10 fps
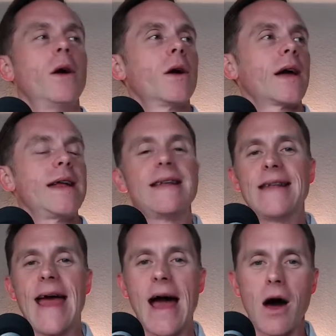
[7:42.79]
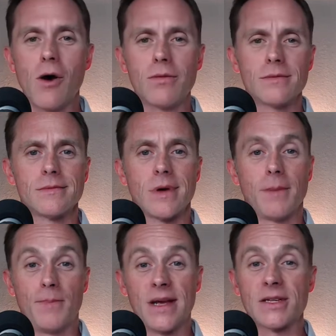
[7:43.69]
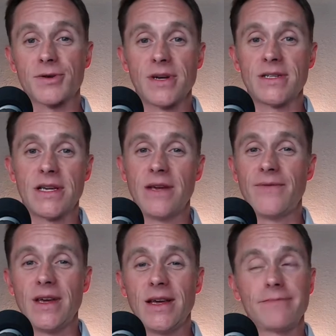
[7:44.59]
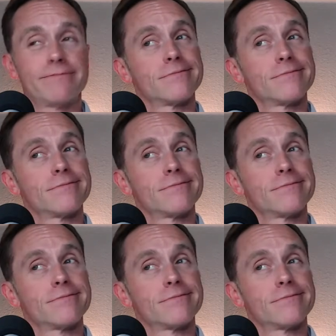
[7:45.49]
Okay, now a big screen TV